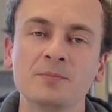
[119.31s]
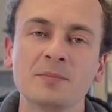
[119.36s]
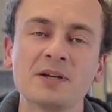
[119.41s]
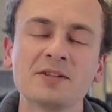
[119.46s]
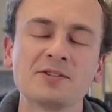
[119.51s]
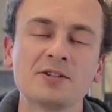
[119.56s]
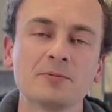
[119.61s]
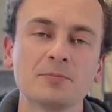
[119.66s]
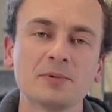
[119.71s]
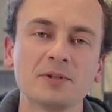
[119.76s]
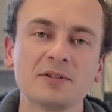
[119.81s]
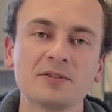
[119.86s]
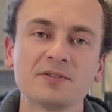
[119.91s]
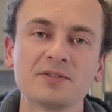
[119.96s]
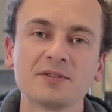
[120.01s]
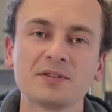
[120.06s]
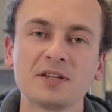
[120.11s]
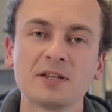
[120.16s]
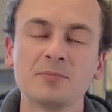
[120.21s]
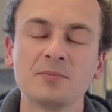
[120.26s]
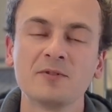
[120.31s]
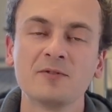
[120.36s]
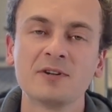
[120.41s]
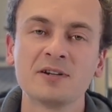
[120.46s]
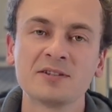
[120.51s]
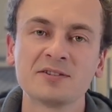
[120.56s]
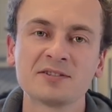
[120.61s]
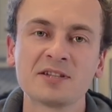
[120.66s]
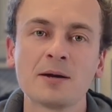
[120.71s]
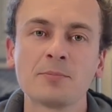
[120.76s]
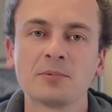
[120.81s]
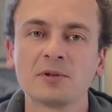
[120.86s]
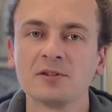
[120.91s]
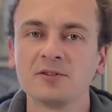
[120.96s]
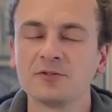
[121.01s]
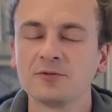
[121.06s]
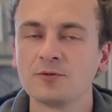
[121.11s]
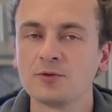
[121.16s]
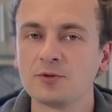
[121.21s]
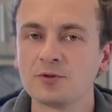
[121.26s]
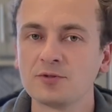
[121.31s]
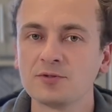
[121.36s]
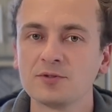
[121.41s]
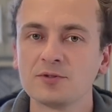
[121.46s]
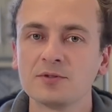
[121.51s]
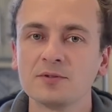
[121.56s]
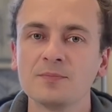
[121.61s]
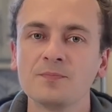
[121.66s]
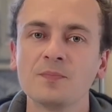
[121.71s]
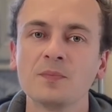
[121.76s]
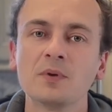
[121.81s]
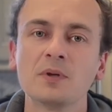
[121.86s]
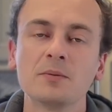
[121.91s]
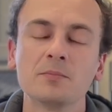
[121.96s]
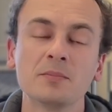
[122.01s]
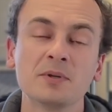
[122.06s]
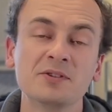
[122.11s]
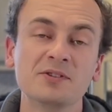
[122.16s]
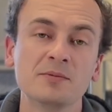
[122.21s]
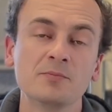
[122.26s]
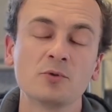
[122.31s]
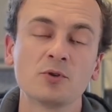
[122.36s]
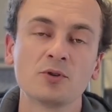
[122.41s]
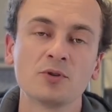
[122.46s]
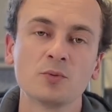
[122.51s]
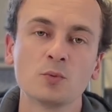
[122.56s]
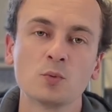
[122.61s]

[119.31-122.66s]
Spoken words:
master plans can be very subtle at first, but the more